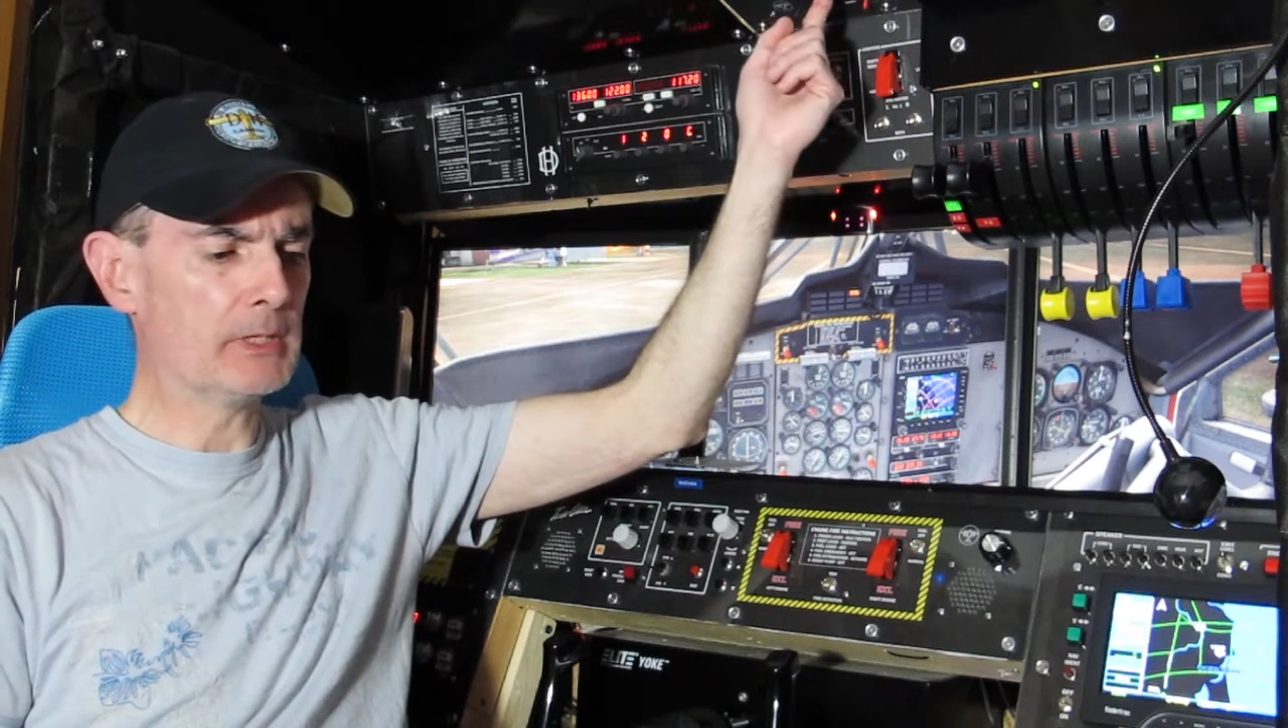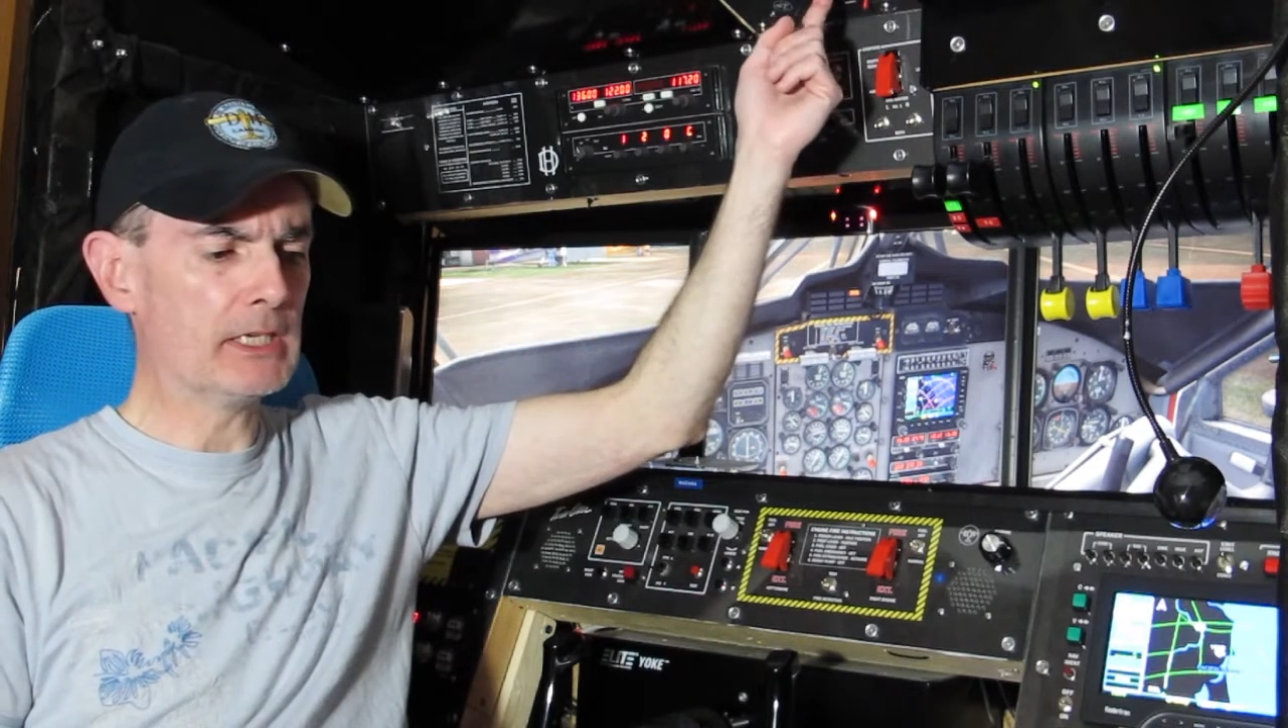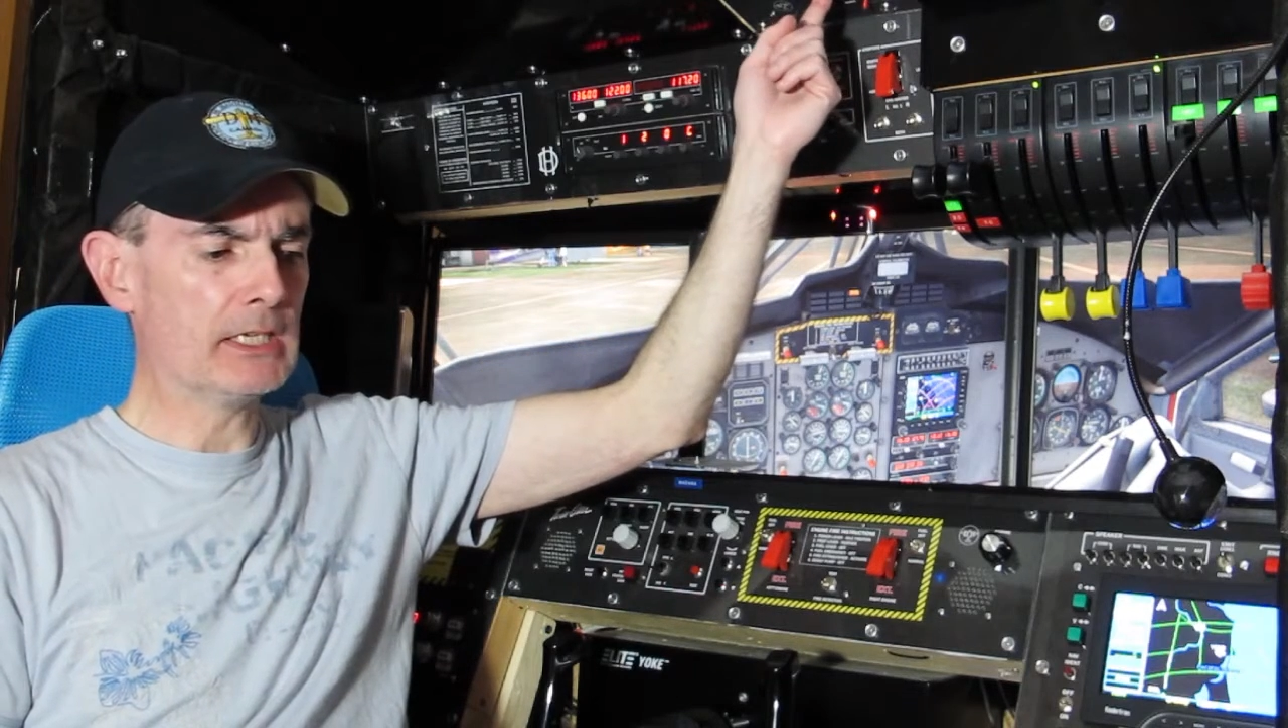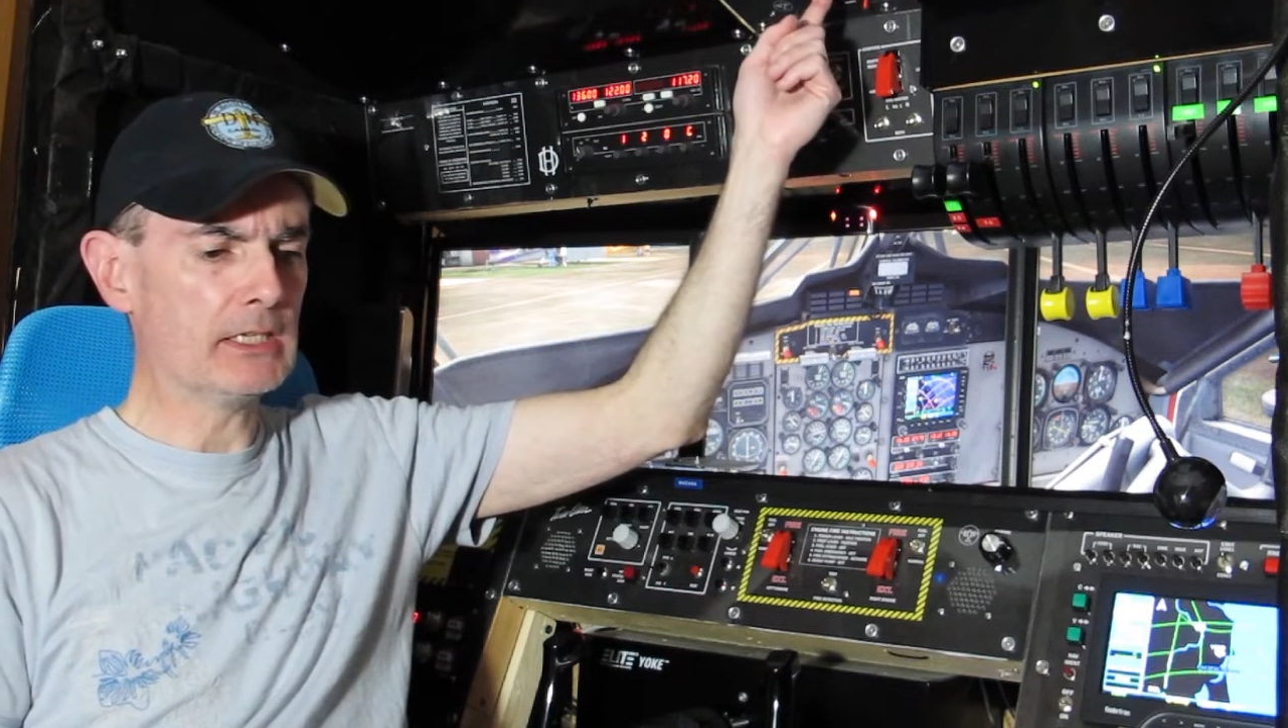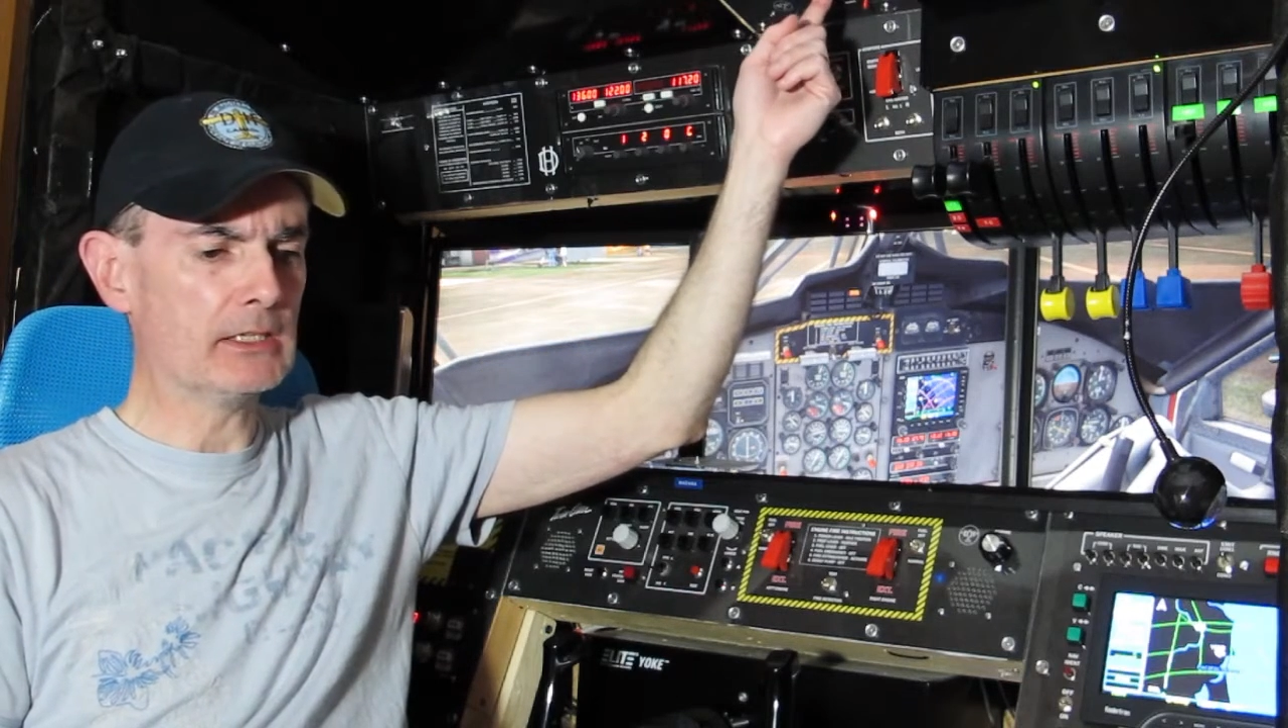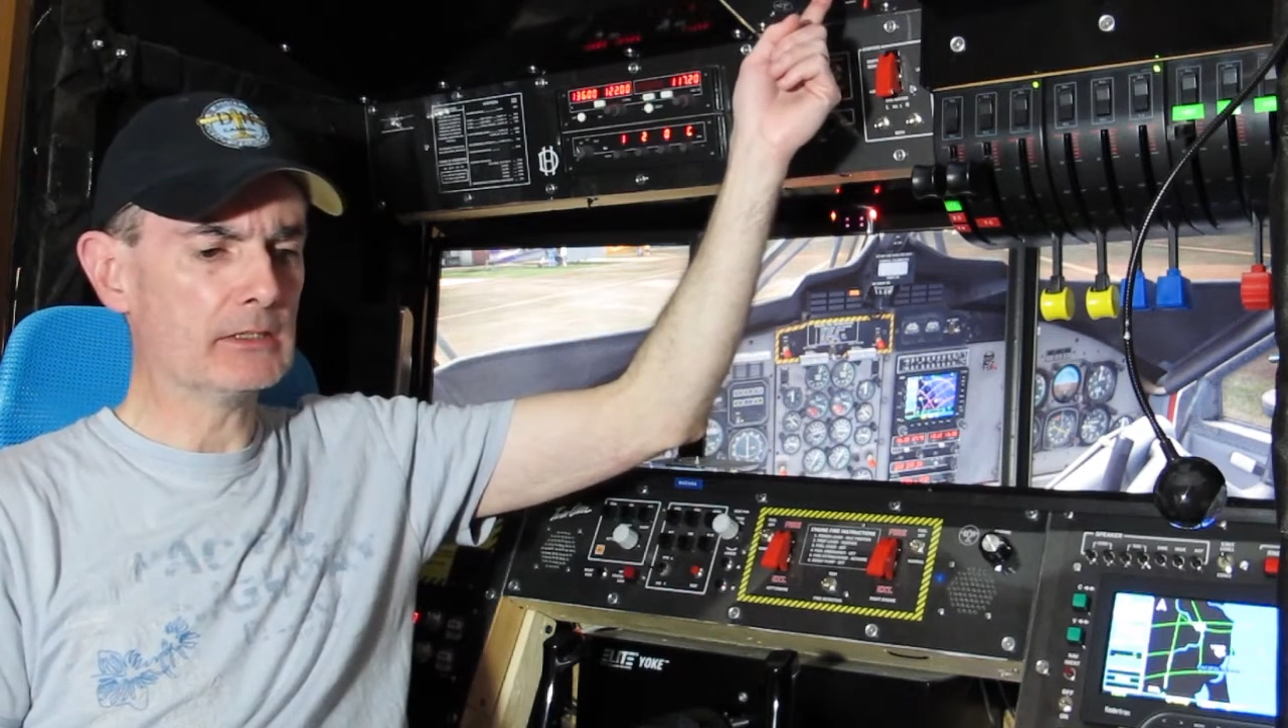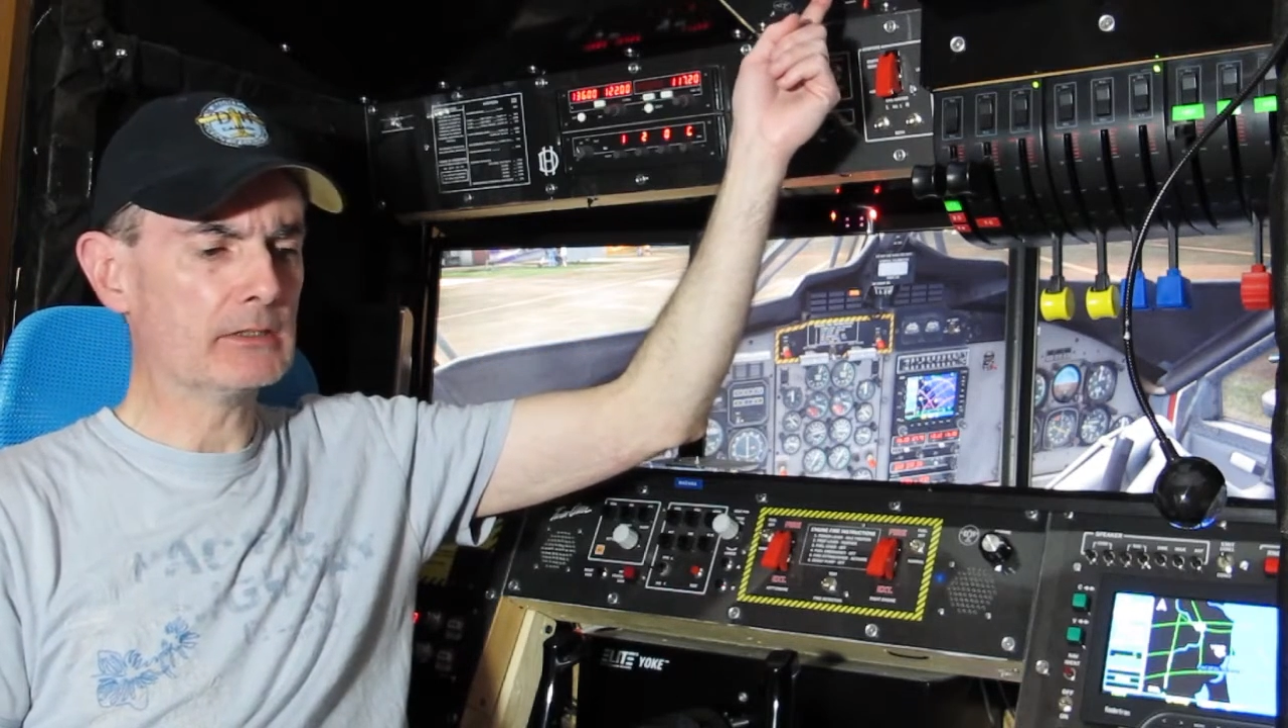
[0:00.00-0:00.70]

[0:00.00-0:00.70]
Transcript: be